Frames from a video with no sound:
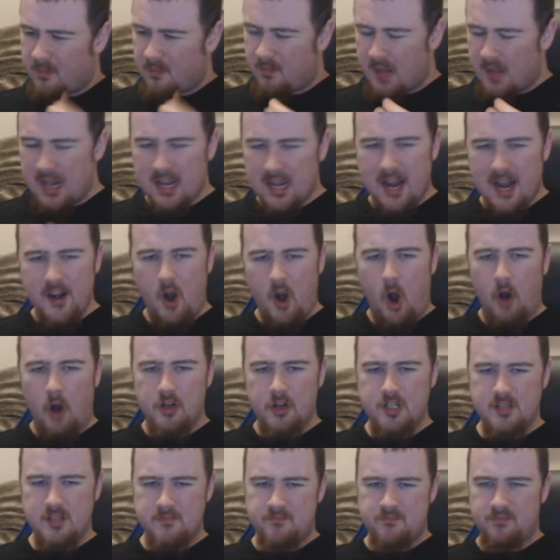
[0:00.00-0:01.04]
Kind of hard
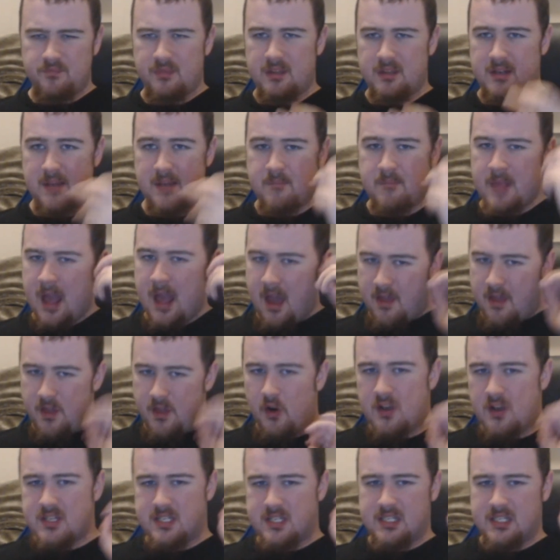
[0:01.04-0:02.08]
to say. There
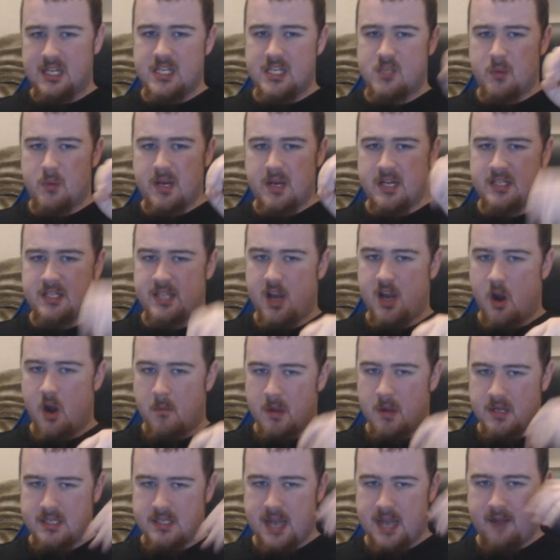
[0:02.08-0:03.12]
is a slight sweetness there, but
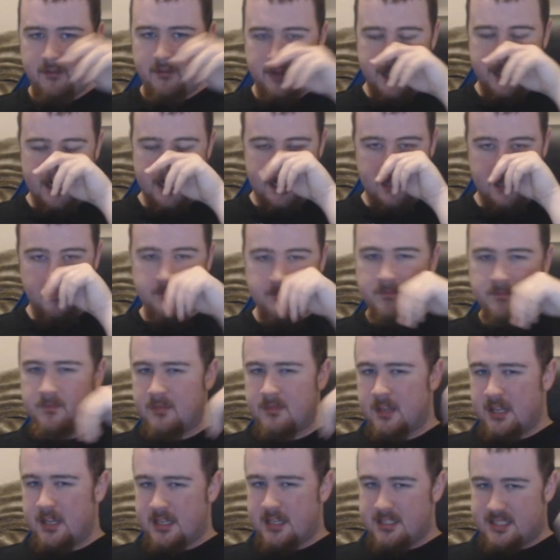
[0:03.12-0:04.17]
it's definitely
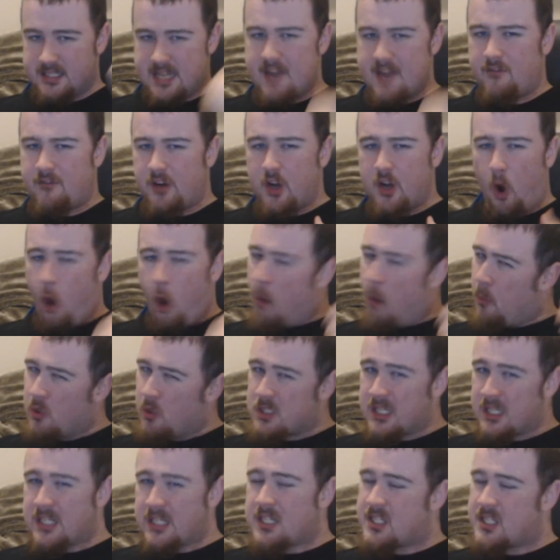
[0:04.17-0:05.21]
savoury, almost
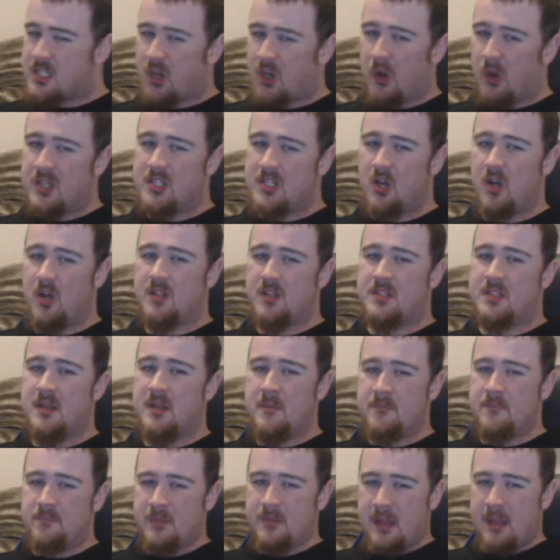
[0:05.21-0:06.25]
like a soy sauce.
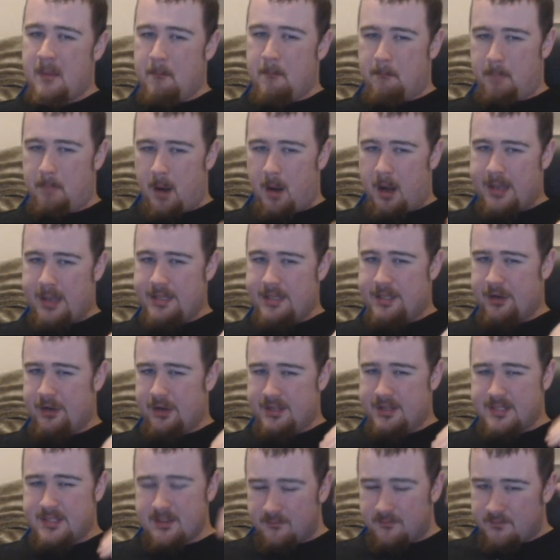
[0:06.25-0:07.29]
But there
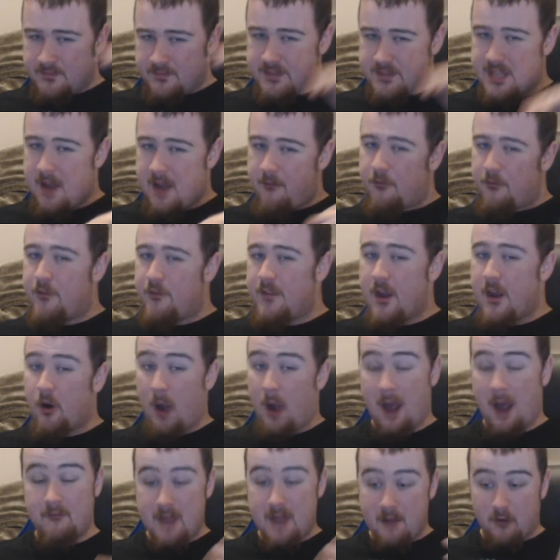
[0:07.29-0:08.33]
is something different there.
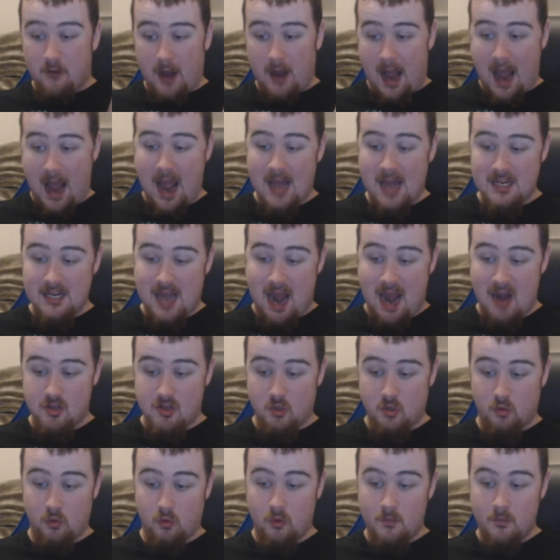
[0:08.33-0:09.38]
I've never had
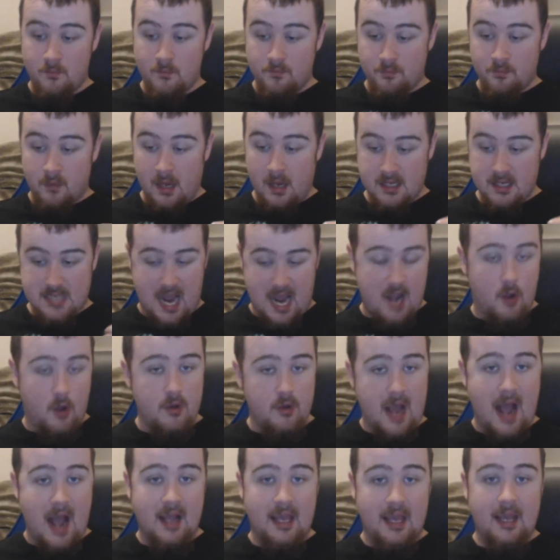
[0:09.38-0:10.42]
actual
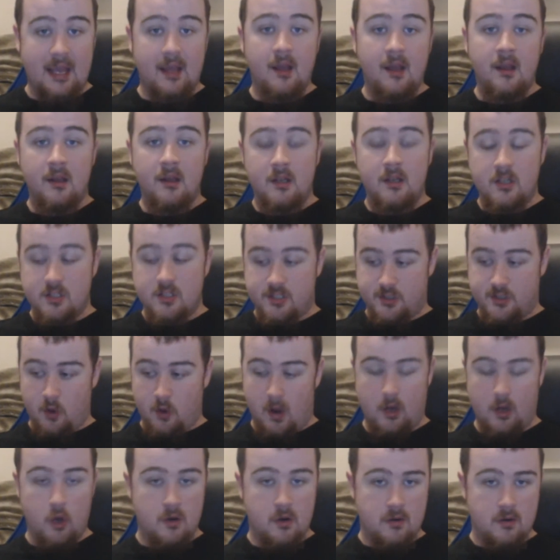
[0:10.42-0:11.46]
takoyaki, so I
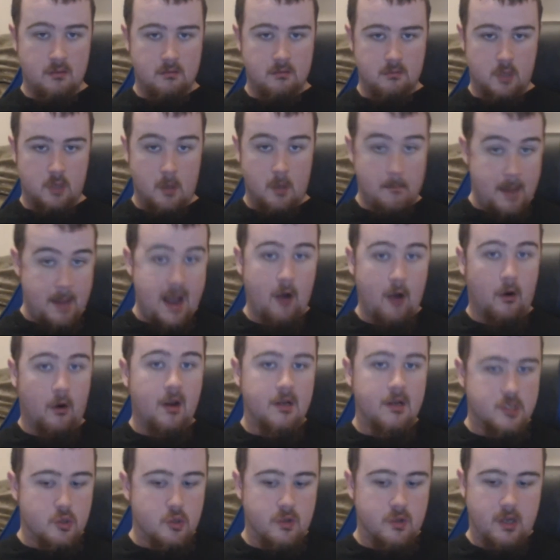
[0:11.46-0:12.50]
couldn't compare it
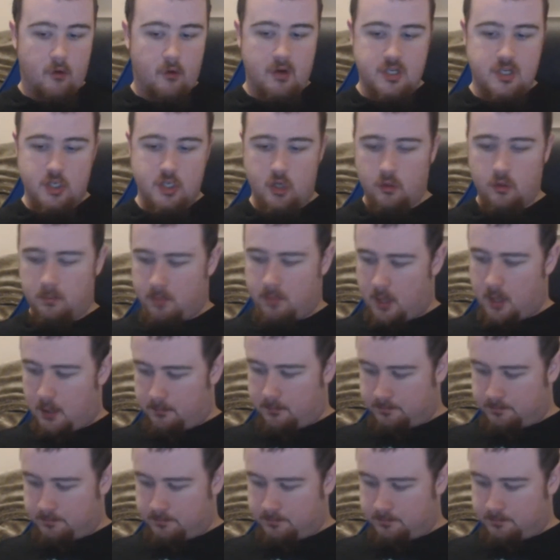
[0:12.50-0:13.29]
to the original, but